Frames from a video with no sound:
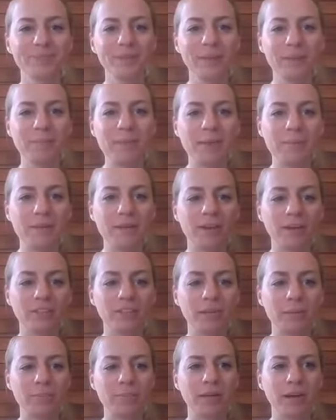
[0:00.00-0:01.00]
maybe are
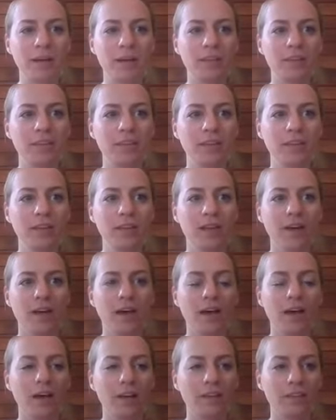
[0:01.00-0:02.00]
jumping on
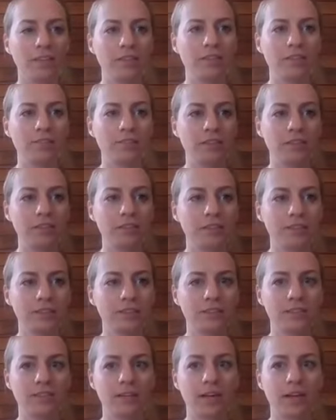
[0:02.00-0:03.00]
the
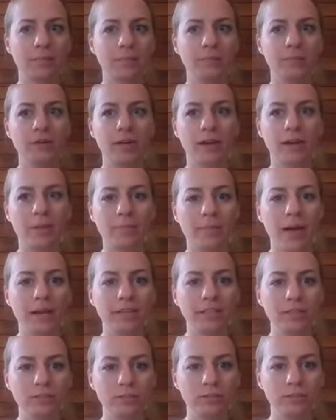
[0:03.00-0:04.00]
first
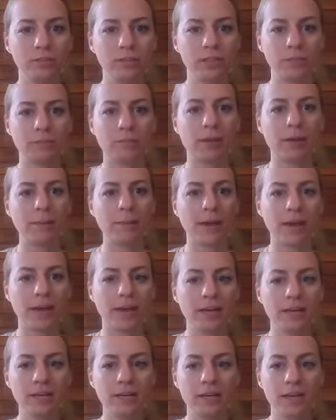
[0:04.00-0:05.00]
Maddie's Nutrition
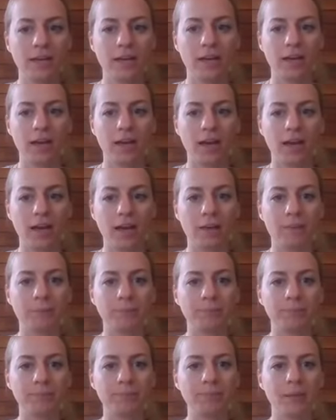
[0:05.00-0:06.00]
Mailbag.
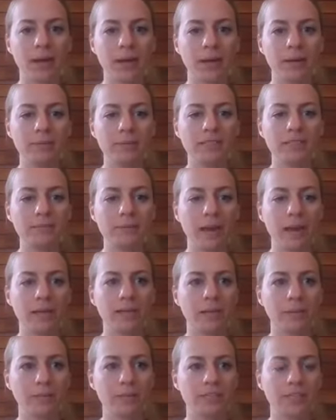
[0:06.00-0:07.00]
My name is
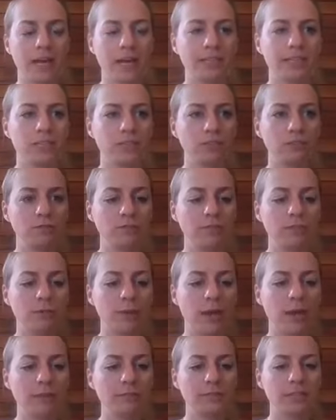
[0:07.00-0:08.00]
Maddie. I'm the dietitian for the
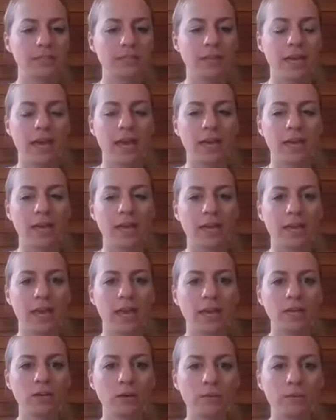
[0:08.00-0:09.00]
YMCA, and
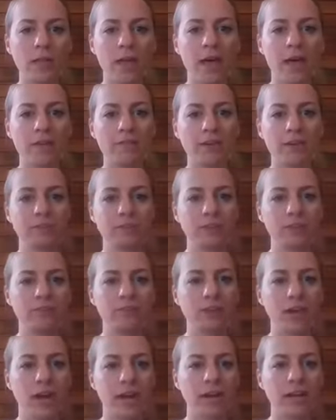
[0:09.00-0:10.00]
I go live every
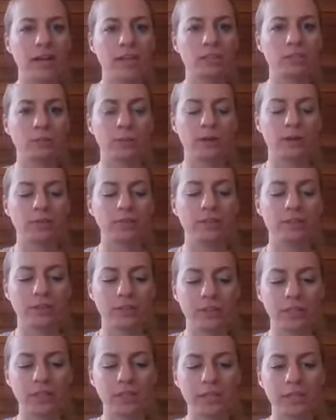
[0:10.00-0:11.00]
Friday at
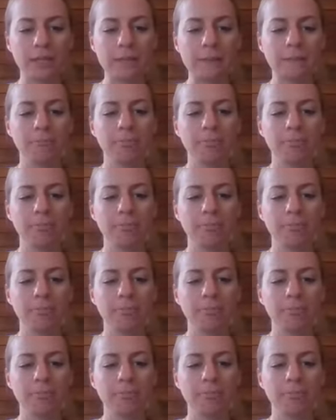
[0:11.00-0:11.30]
12:30